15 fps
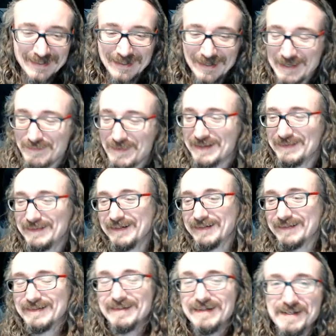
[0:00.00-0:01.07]
Uh, you might think
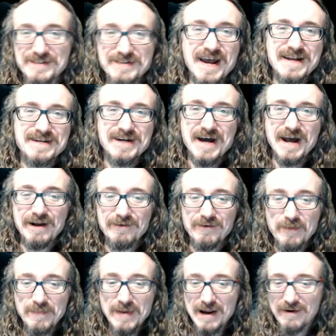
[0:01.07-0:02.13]
it's a satire or
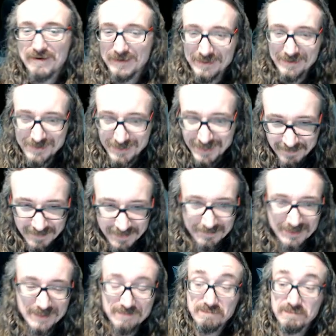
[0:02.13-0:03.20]
a parody or something, but